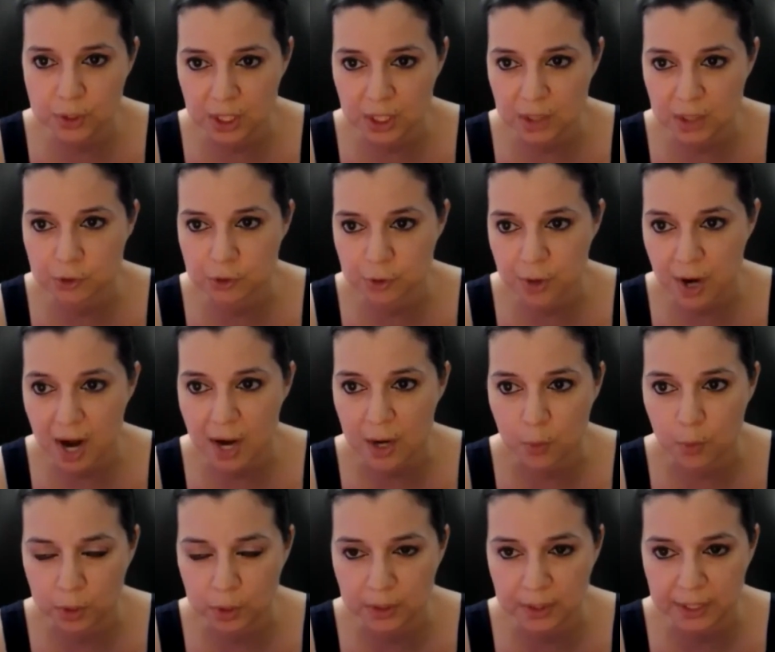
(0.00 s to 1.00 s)
keep track?
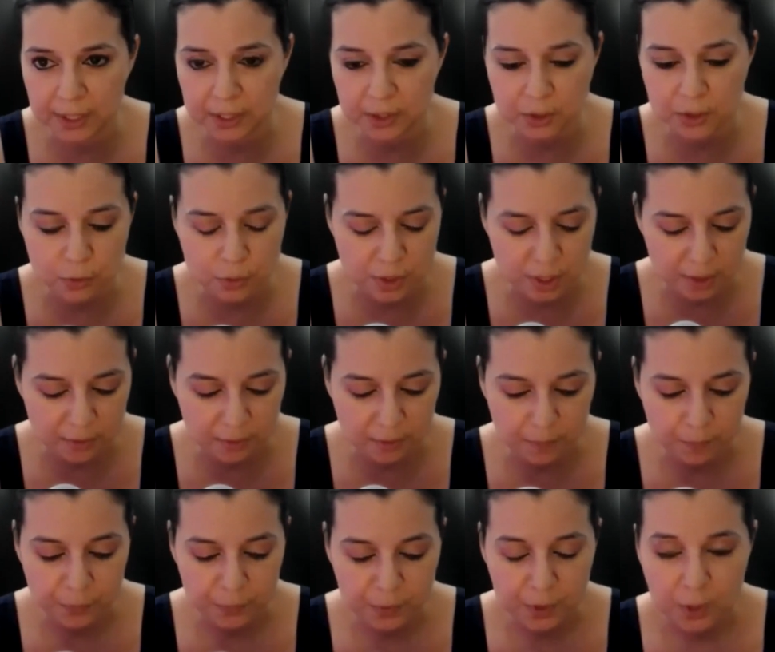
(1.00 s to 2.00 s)
What link do you give
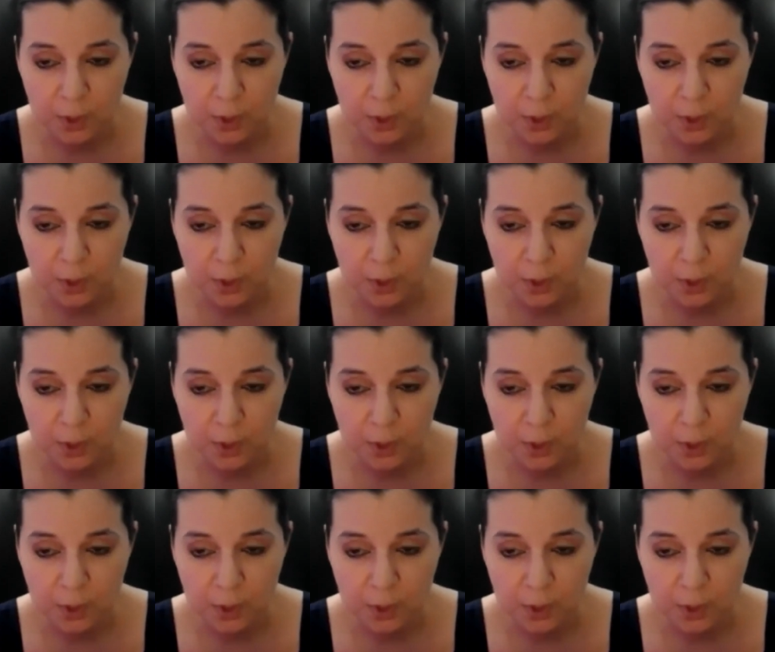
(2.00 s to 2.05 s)
them?